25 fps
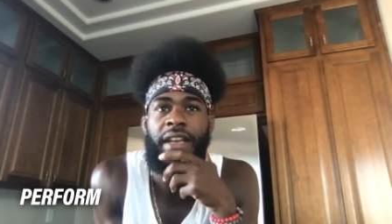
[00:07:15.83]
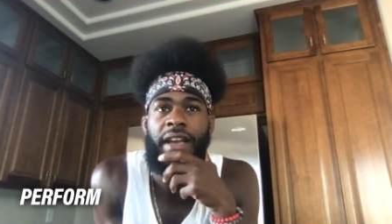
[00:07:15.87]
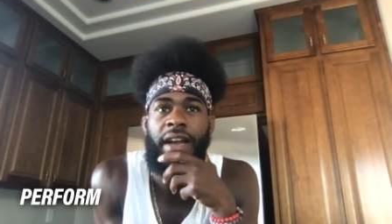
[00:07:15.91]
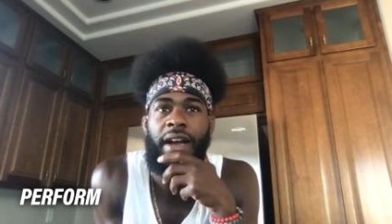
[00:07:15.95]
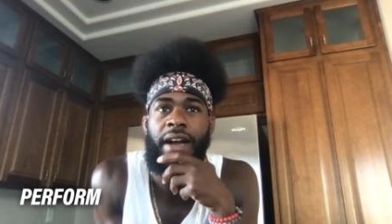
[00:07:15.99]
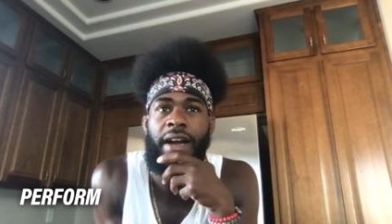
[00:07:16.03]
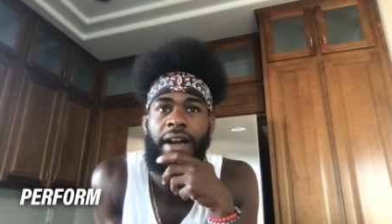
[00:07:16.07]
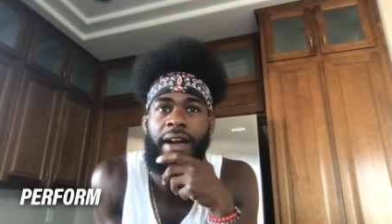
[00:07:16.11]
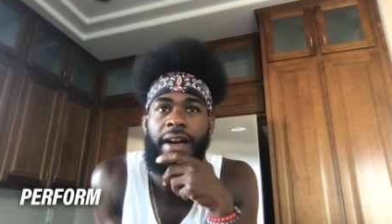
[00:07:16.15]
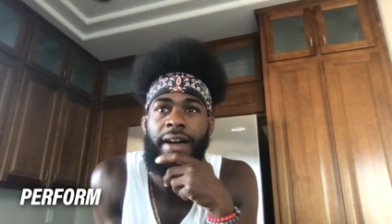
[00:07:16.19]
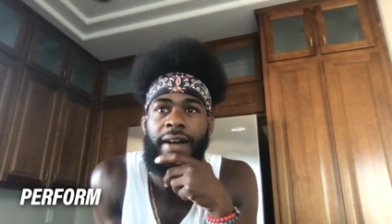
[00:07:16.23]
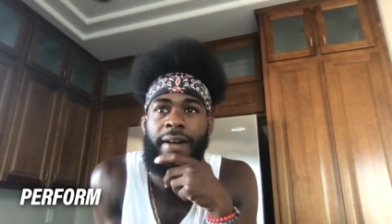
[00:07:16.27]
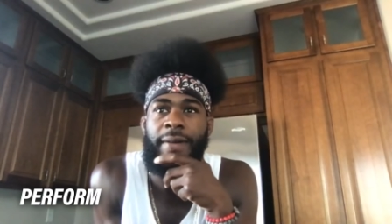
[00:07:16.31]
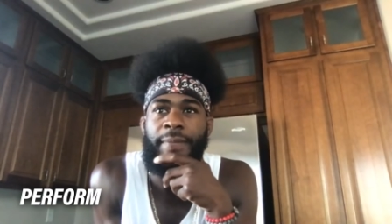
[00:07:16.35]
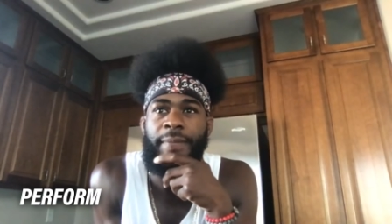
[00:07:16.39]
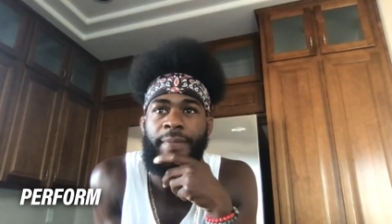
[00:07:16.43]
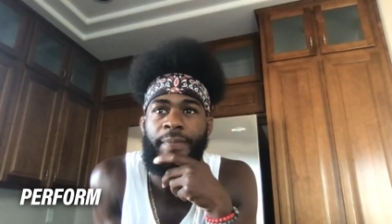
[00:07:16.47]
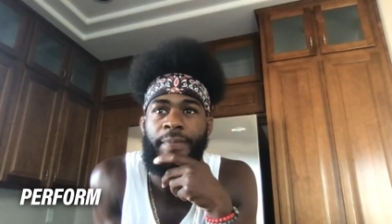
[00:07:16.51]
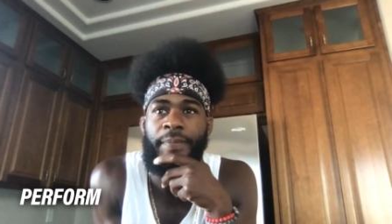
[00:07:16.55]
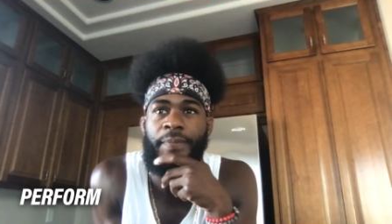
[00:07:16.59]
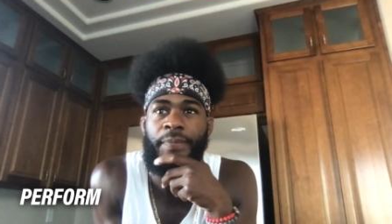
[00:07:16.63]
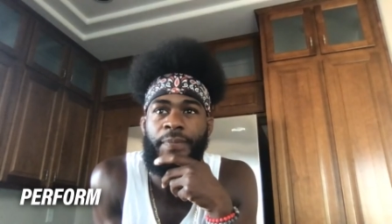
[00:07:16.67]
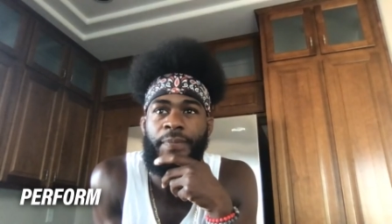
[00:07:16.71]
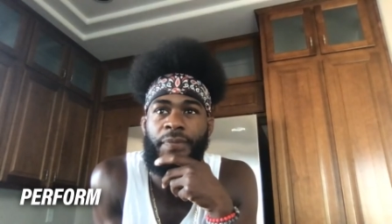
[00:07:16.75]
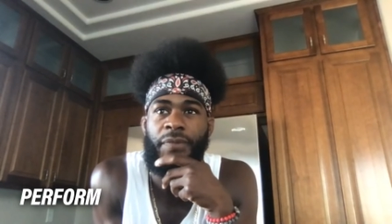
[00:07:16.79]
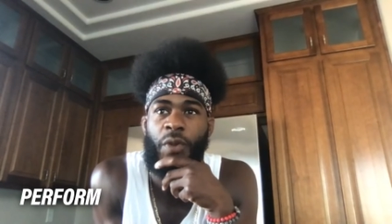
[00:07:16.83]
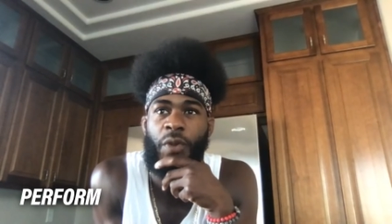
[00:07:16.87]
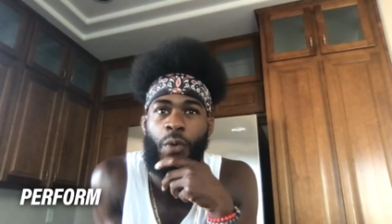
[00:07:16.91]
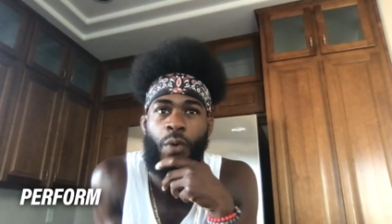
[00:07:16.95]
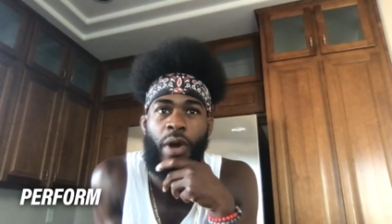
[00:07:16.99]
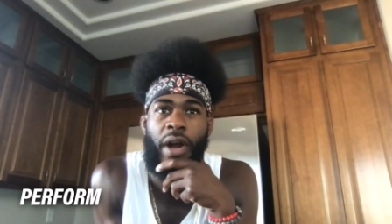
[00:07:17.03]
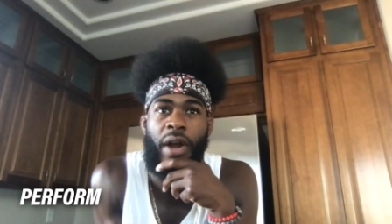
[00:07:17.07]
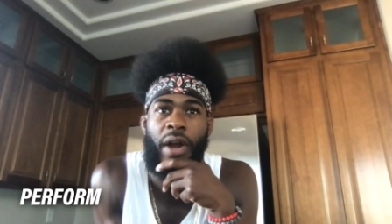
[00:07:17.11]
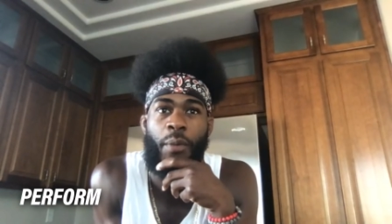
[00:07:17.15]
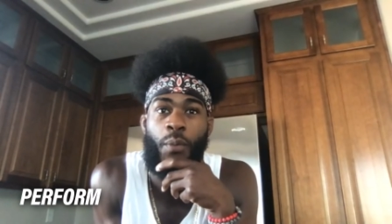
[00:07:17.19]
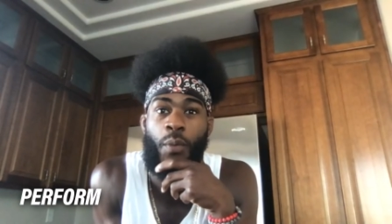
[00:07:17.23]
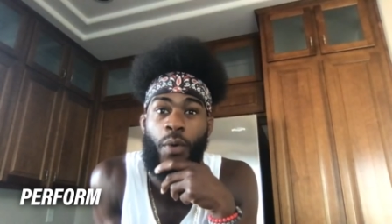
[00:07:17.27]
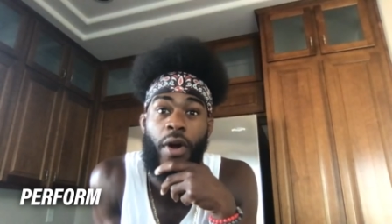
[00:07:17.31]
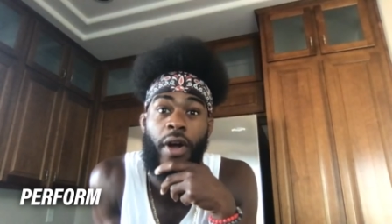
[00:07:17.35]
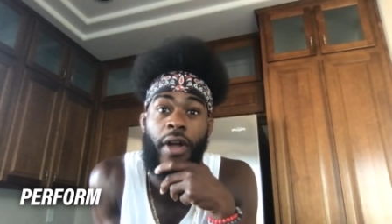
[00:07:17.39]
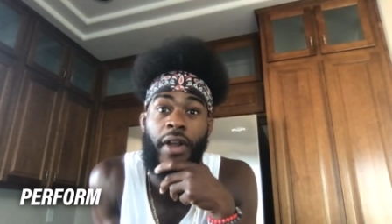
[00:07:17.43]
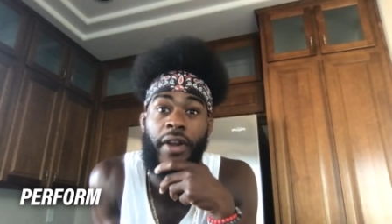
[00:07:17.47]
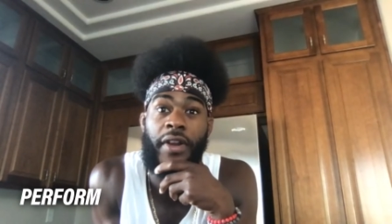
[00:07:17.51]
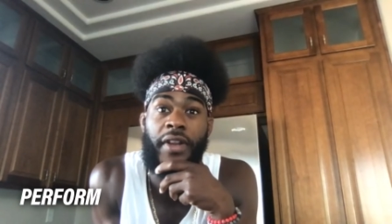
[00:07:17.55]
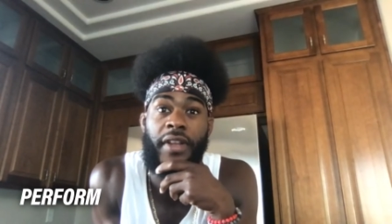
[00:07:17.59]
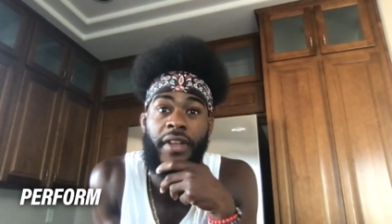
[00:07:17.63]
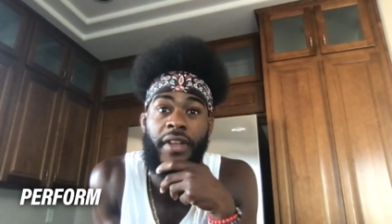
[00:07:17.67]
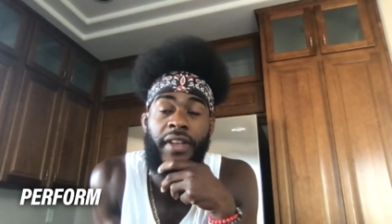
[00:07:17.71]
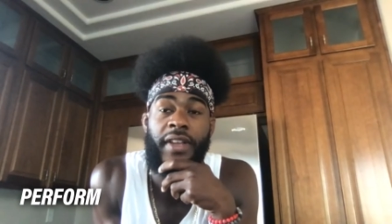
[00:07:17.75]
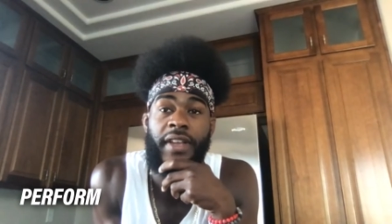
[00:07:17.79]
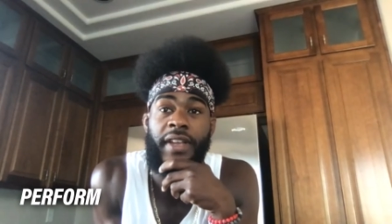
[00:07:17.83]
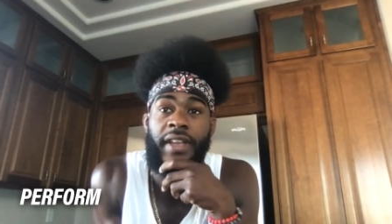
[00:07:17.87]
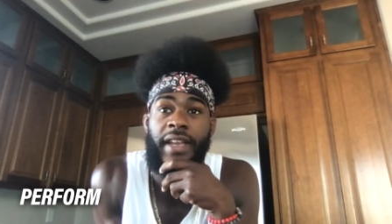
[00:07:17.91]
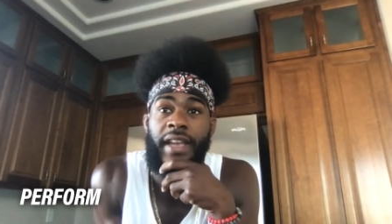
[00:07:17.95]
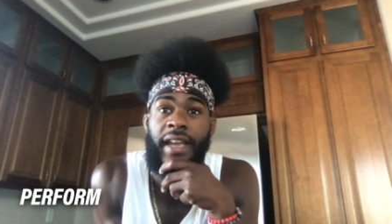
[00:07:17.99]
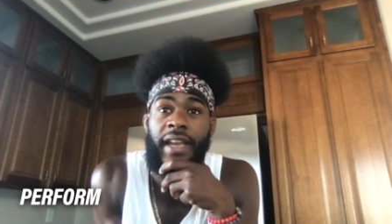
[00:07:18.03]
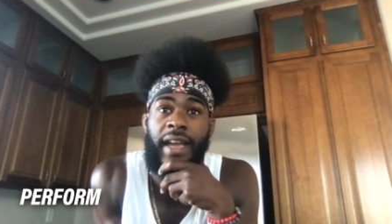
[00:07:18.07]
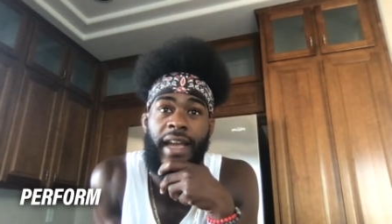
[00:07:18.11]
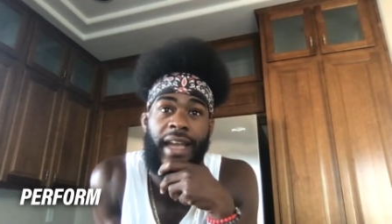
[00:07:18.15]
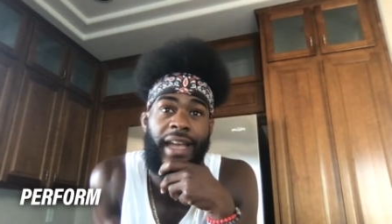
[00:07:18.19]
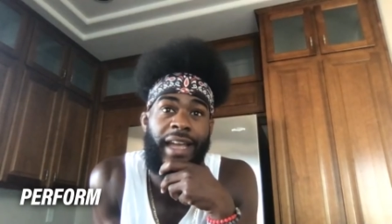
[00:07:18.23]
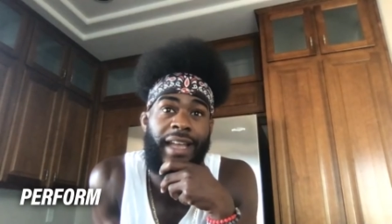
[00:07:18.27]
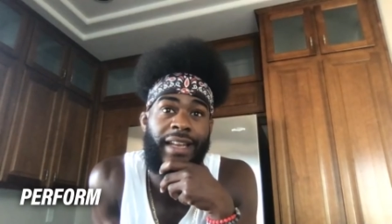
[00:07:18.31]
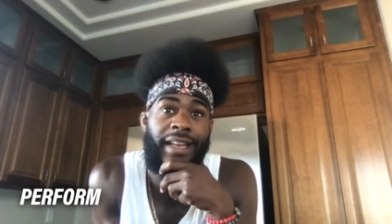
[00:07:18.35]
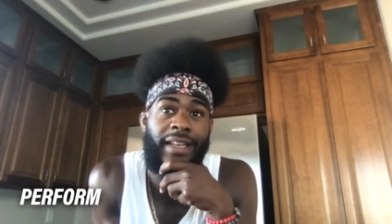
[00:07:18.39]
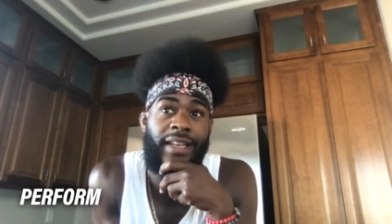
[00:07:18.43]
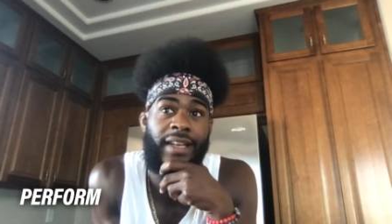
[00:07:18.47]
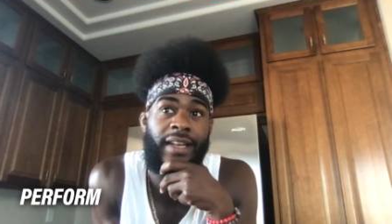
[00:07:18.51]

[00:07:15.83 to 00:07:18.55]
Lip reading: or I won, and